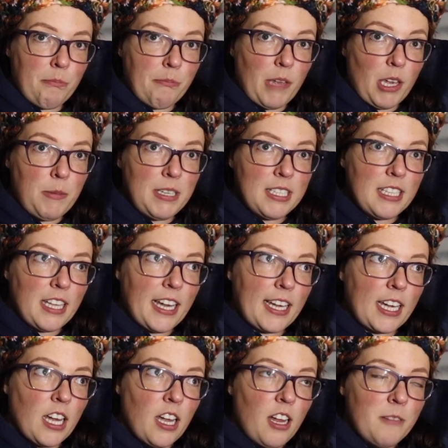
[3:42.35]
maybe like
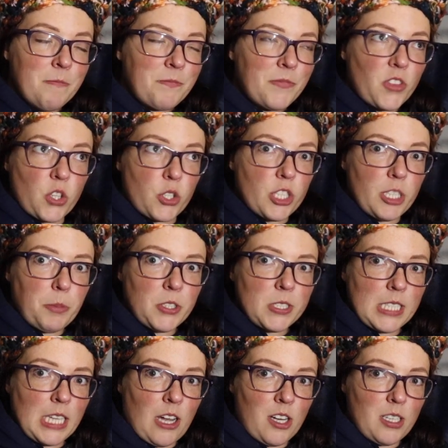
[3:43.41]

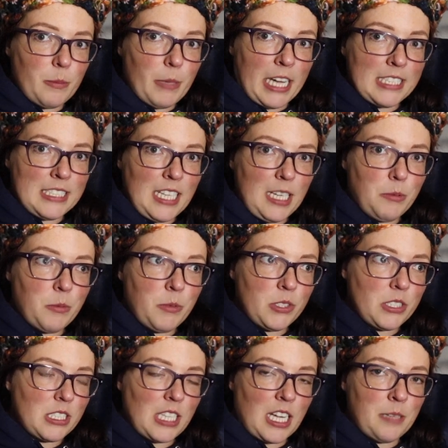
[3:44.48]
30% on a bad day, but
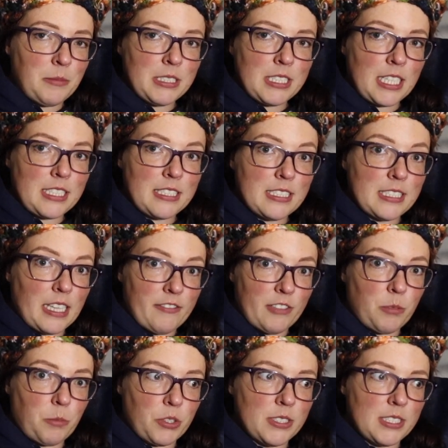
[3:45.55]
most of the time it's like
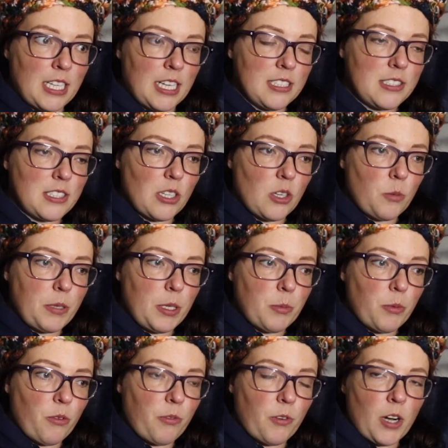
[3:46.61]
7%. So
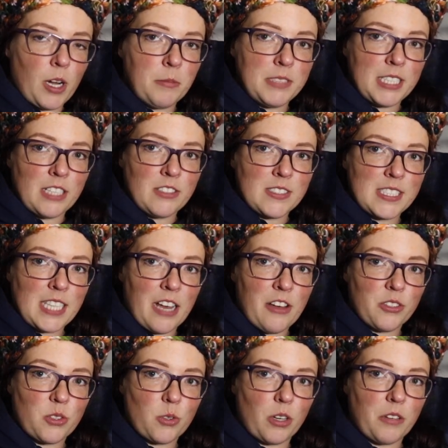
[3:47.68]
people from down
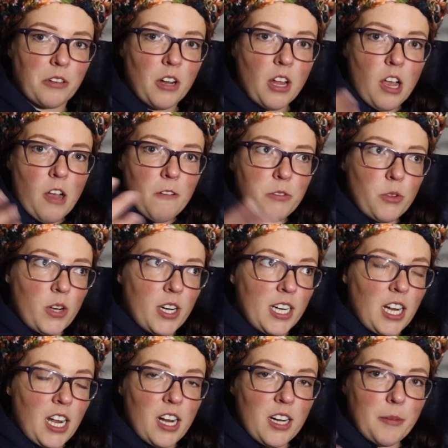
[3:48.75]
south or
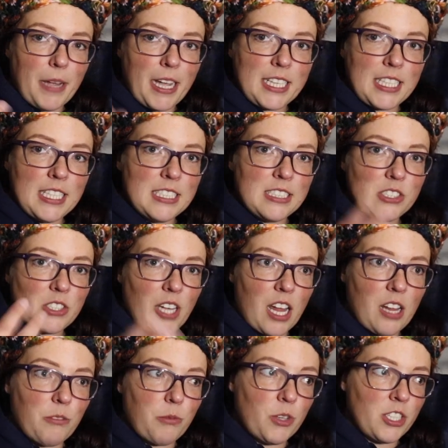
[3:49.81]
Florida or back east or
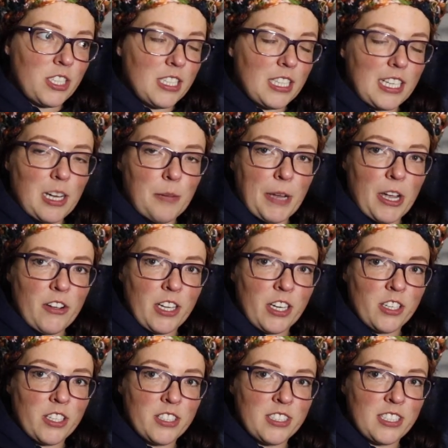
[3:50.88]
California, they come out
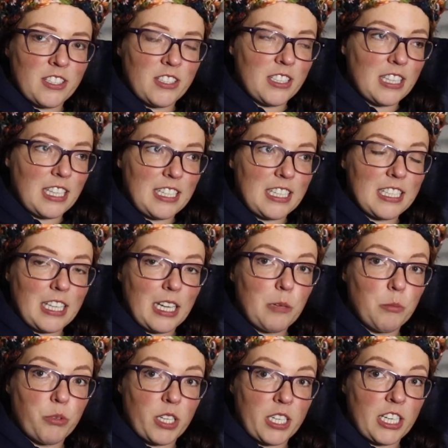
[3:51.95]
here and they get
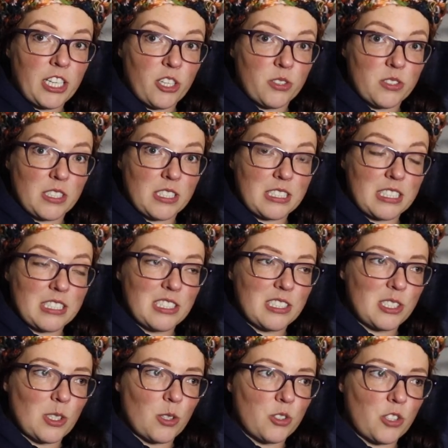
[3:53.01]
like bloody noses because
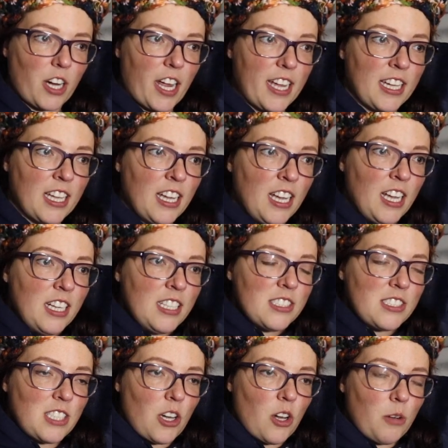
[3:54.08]
it's so dry.
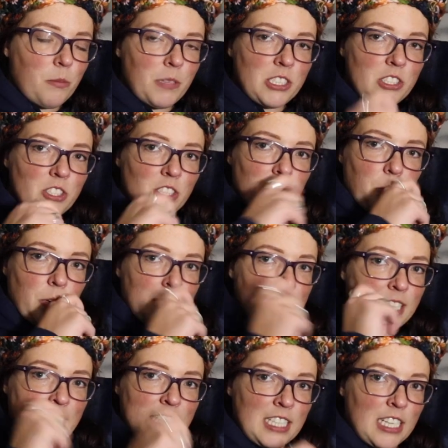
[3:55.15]
So make sure you bring
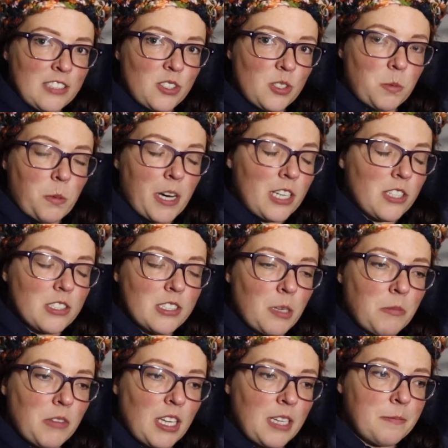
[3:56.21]
like nasal spray or
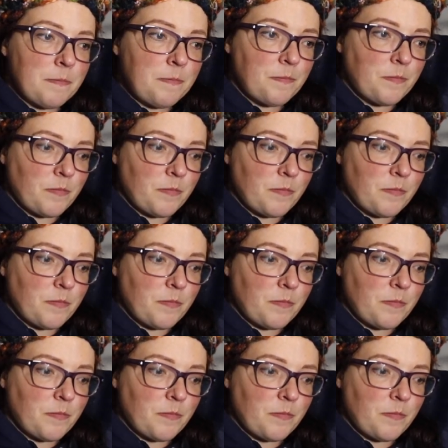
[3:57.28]
something,